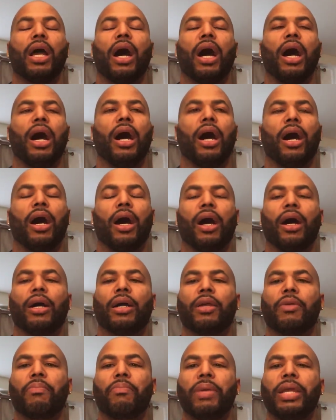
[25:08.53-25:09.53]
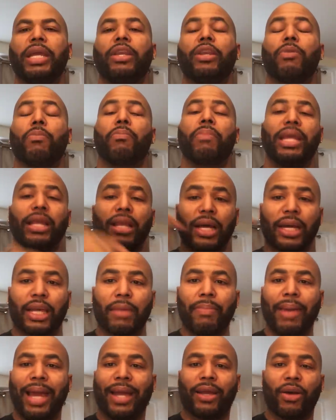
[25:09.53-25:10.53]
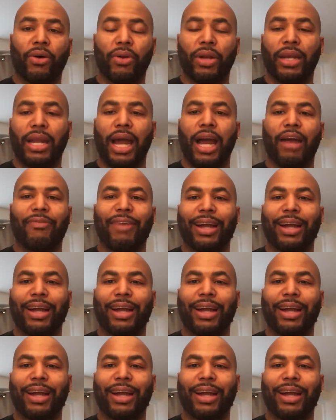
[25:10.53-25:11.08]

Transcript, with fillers: Uh, me me looking back on the now,